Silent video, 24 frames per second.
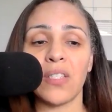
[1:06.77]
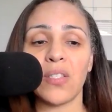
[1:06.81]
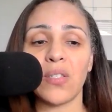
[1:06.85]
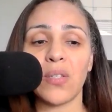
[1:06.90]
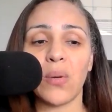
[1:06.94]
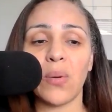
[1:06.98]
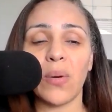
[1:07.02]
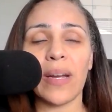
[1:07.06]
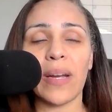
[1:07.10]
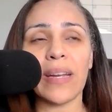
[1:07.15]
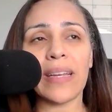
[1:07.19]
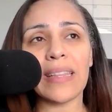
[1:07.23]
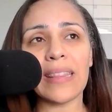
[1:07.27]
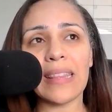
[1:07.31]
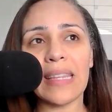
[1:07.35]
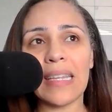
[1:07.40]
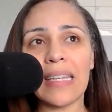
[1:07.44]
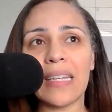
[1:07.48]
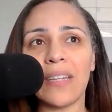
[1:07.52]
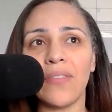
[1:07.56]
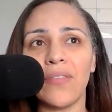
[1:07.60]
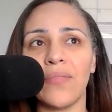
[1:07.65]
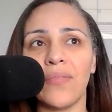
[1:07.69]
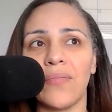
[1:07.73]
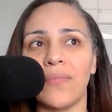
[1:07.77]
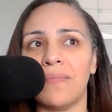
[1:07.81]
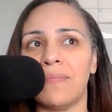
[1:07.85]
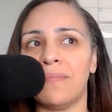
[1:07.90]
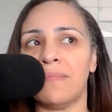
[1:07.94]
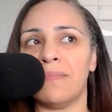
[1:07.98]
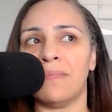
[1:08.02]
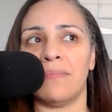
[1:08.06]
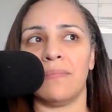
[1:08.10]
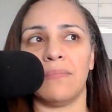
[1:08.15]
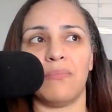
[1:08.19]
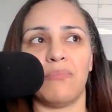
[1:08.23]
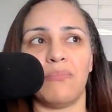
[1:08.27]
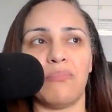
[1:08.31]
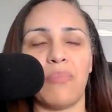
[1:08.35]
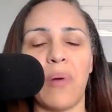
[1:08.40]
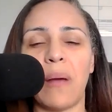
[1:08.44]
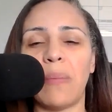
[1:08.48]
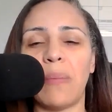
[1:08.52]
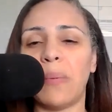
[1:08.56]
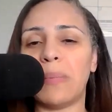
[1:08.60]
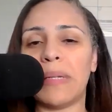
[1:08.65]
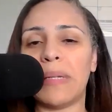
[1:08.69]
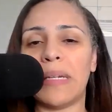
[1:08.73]
So I can think of
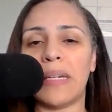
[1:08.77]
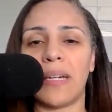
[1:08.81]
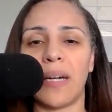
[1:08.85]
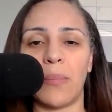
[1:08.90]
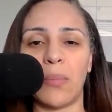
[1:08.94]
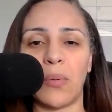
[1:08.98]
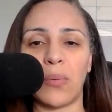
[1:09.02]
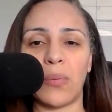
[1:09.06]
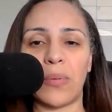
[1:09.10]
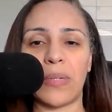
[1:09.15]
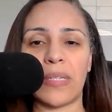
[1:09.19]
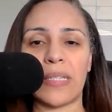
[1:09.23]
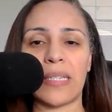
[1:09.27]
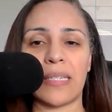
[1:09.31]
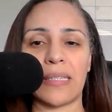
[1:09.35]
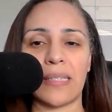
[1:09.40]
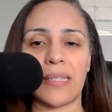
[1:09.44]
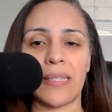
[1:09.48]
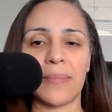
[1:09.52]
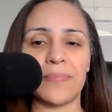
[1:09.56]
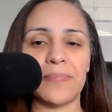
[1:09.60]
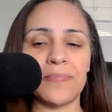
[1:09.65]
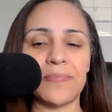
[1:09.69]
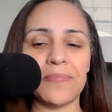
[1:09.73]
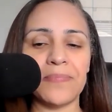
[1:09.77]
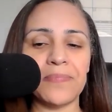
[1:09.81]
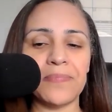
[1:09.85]
probably a couple of reasons.